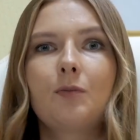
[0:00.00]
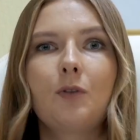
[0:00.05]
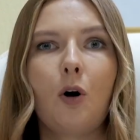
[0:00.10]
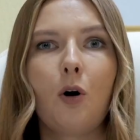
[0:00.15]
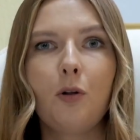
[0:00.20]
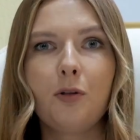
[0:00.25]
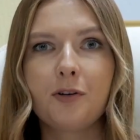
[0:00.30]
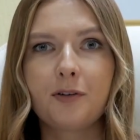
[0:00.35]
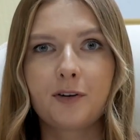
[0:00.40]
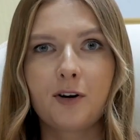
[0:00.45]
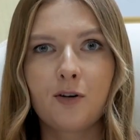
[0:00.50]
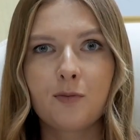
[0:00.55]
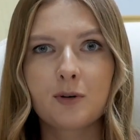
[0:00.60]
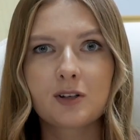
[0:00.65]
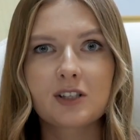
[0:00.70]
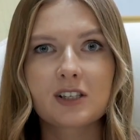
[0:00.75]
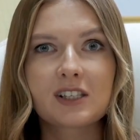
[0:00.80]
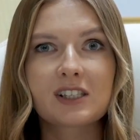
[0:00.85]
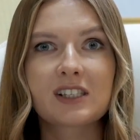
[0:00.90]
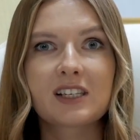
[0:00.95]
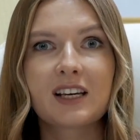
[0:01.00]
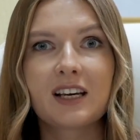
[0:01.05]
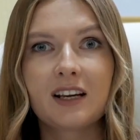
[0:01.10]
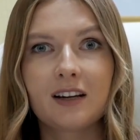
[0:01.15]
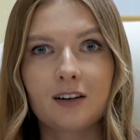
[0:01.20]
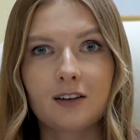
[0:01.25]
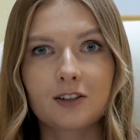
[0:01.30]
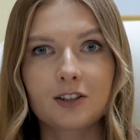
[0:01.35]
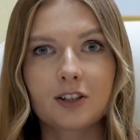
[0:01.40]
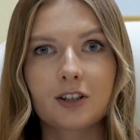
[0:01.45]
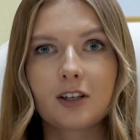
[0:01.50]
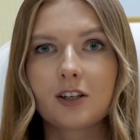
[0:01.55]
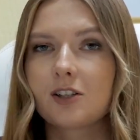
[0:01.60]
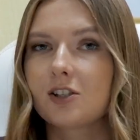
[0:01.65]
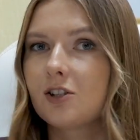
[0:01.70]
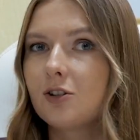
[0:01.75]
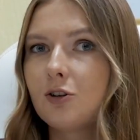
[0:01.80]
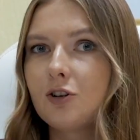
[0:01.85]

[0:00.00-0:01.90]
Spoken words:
All the romance is killed. It's